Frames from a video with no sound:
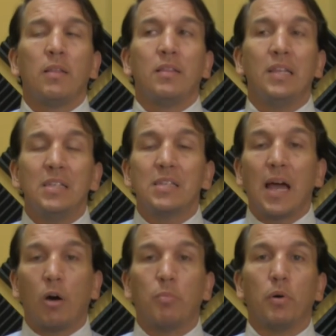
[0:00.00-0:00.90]
These
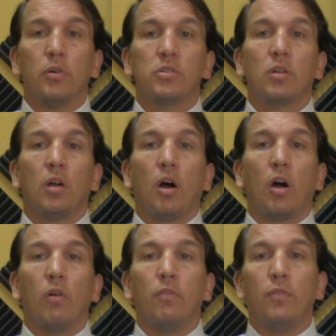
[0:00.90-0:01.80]
outbursts
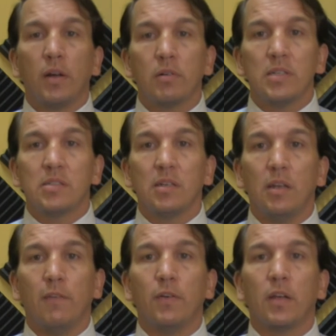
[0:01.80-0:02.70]
are very
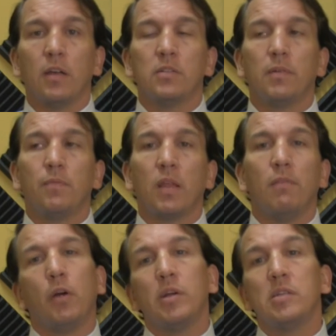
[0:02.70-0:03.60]
significant,
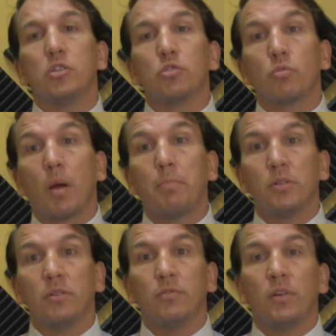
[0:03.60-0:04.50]
very
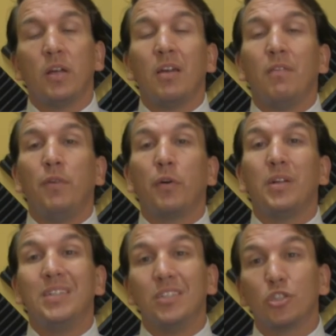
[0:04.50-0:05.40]
disruptive,
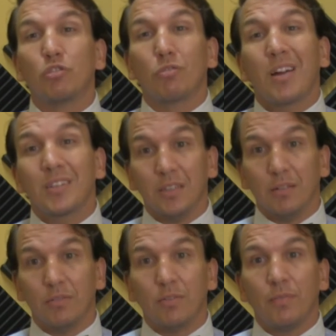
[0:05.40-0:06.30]
very
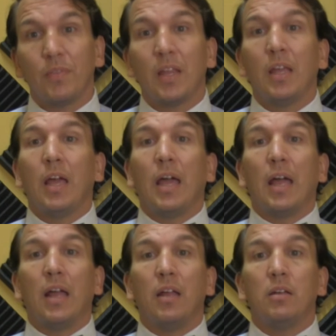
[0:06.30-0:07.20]
destructive,
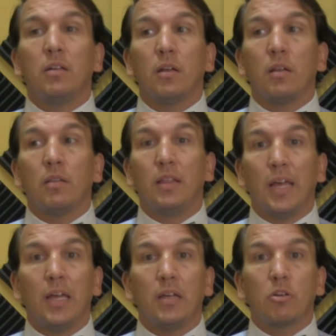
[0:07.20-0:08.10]
and
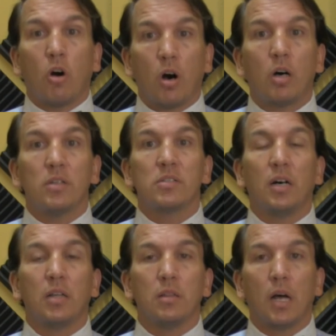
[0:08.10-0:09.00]
they cause
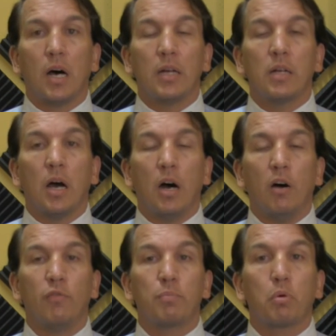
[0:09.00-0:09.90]
a lot
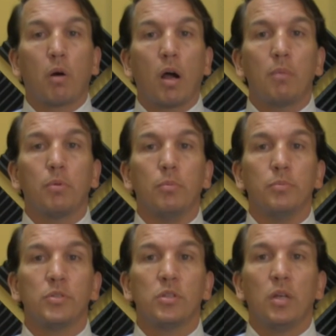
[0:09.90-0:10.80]
of
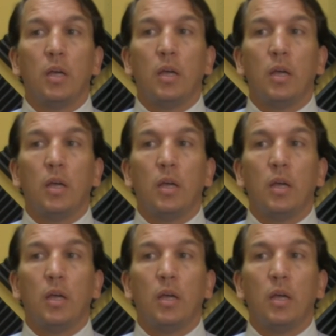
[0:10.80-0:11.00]
problems